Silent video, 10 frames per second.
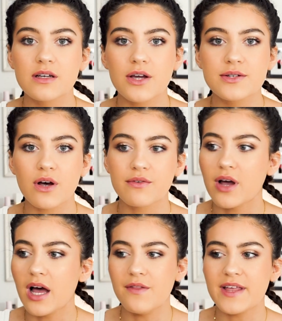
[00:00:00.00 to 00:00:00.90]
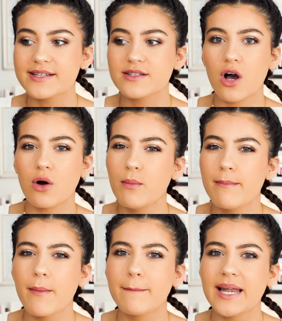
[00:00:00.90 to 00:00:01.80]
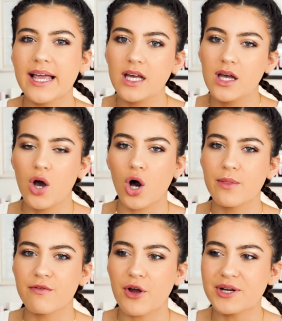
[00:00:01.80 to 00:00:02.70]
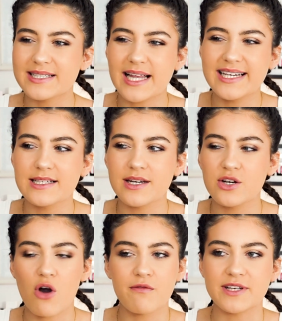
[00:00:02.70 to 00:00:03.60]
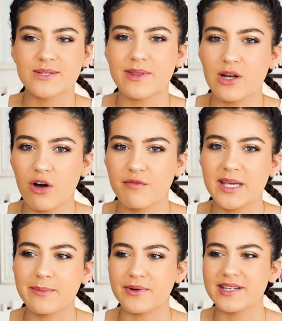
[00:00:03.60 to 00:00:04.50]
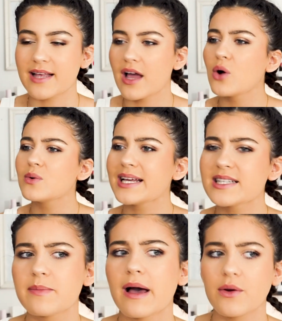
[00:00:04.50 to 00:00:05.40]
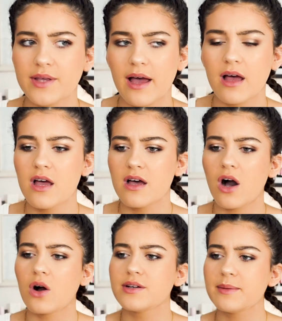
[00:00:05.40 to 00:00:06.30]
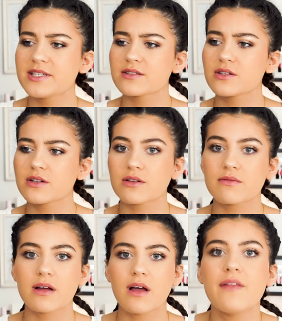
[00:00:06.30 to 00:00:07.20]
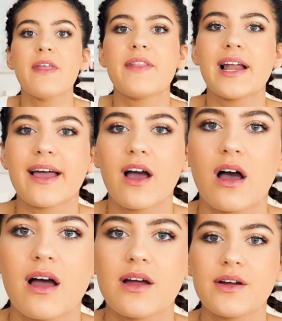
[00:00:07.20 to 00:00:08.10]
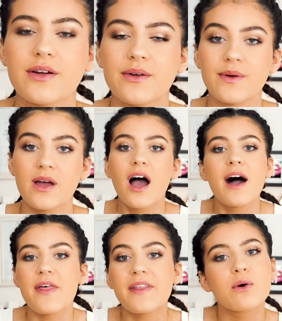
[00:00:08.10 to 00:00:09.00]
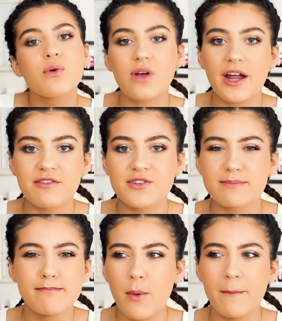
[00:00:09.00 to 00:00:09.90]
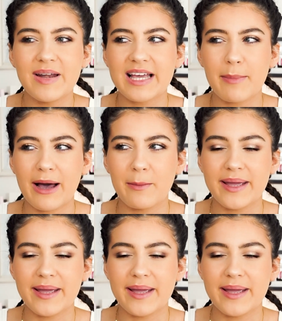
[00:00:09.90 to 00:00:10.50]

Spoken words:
Goes off and they start all mumbling on the phone. It's like he's in an office with a lot of people and he's like, oh, Isabel, yeah, oh, let me just look at the, and then they're like, oh, and then they're all kind of just mumbling about